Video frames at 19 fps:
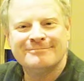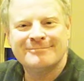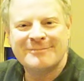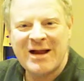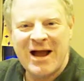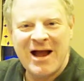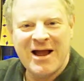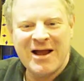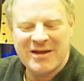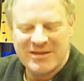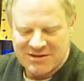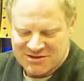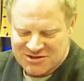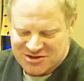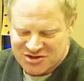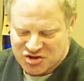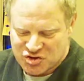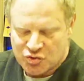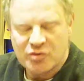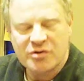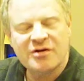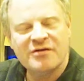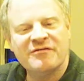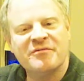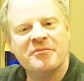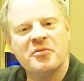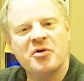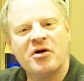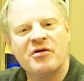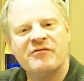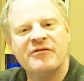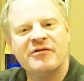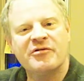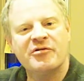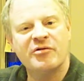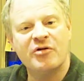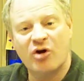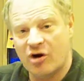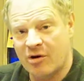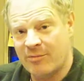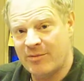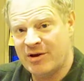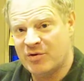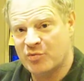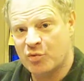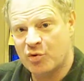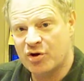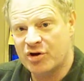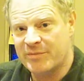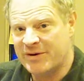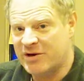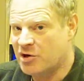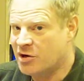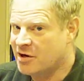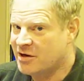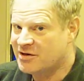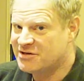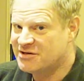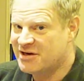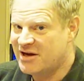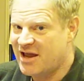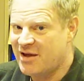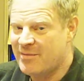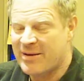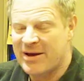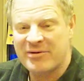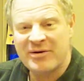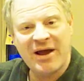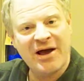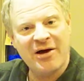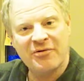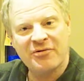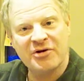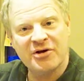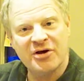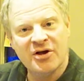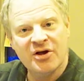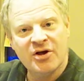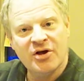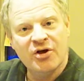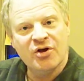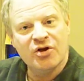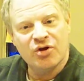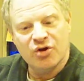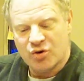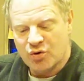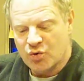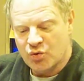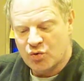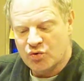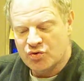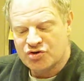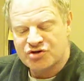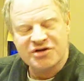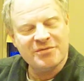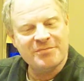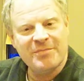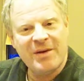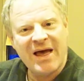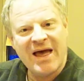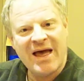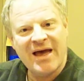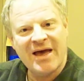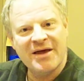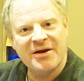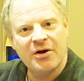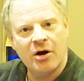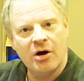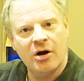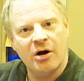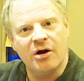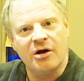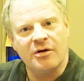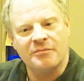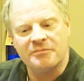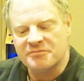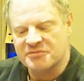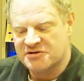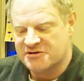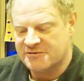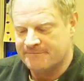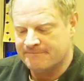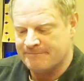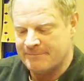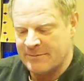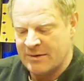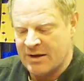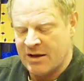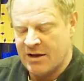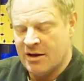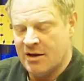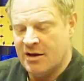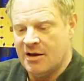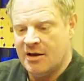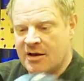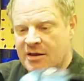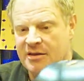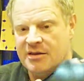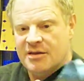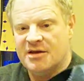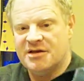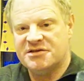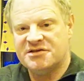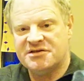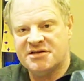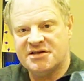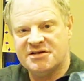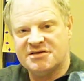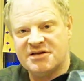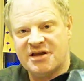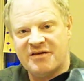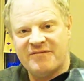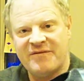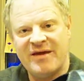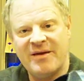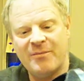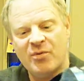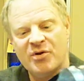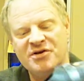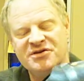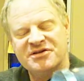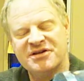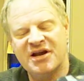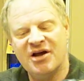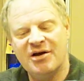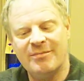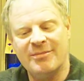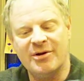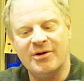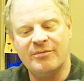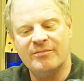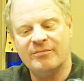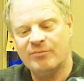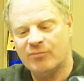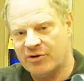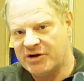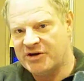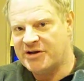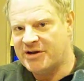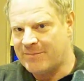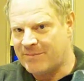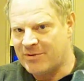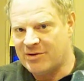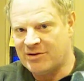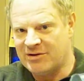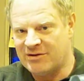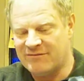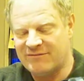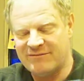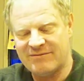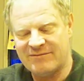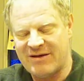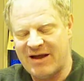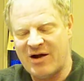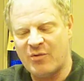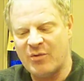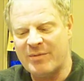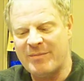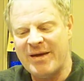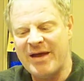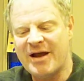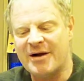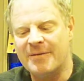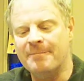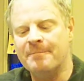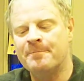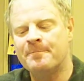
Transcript: Hi, this is Jordan from Dark Victory Armory, and we're going to be talking today about how to use and pad arms. This is a Vambrace Elbow, pretty typical of how we make them.